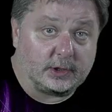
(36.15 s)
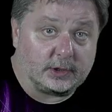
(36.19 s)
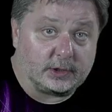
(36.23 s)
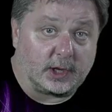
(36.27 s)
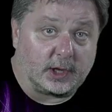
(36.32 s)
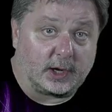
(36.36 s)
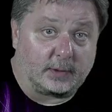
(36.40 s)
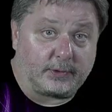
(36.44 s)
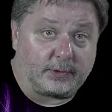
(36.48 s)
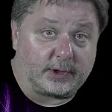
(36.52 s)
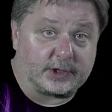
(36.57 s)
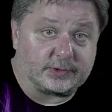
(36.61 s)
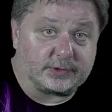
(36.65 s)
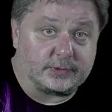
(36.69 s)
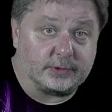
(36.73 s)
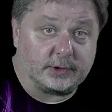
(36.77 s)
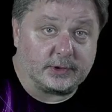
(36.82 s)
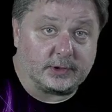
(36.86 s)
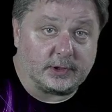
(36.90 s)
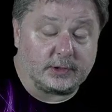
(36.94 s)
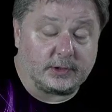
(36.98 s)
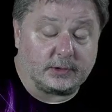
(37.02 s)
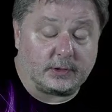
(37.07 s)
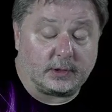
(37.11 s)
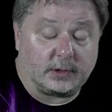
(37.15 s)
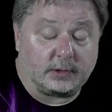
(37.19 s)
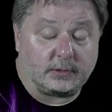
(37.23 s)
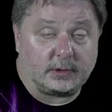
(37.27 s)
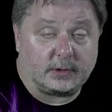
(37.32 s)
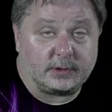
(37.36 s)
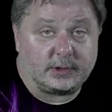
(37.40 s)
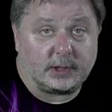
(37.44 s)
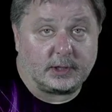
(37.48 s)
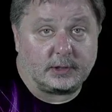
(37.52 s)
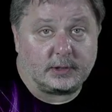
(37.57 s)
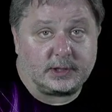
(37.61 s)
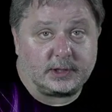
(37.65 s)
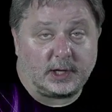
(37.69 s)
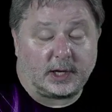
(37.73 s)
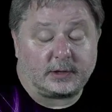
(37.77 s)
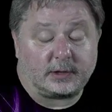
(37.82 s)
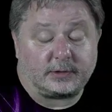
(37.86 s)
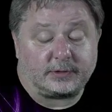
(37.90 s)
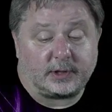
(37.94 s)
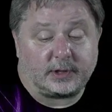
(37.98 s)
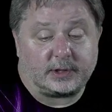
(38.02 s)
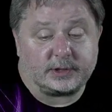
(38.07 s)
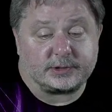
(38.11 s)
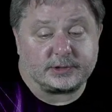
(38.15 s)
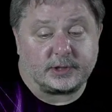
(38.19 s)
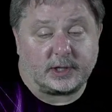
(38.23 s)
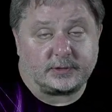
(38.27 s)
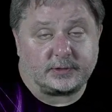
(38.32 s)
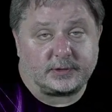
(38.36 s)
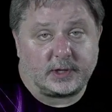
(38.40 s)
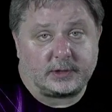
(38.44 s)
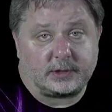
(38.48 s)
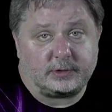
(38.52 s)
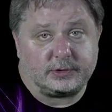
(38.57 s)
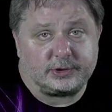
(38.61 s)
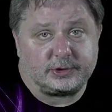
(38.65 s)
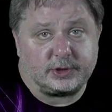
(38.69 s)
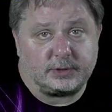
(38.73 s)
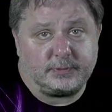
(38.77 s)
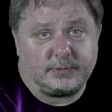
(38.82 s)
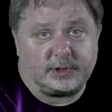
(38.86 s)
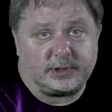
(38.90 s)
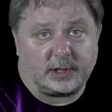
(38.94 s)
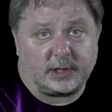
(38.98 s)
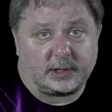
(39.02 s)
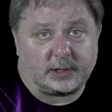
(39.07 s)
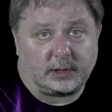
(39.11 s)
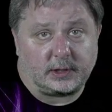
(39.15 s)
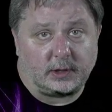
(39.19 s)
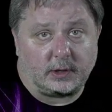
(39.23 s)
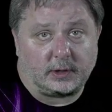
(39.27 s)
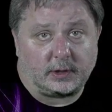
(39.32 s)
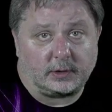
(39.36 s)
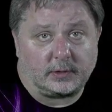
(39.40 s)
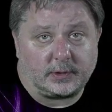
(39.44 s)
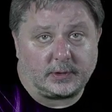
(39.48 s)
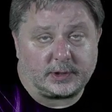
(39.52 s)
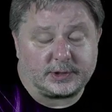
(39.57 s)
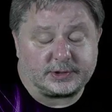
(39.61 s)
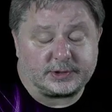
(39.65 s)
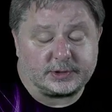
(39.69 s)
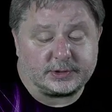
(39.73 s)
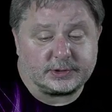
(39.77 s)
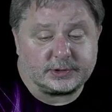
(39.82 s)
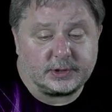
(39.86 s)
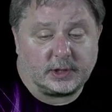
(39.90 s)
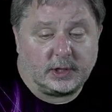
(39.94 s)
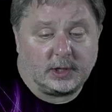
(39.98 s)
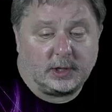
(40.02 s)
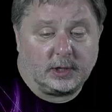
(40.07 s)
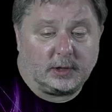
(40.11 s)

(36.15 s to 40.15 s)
Not a place where you can duck things like that. You shouldn't be ducking hard questions.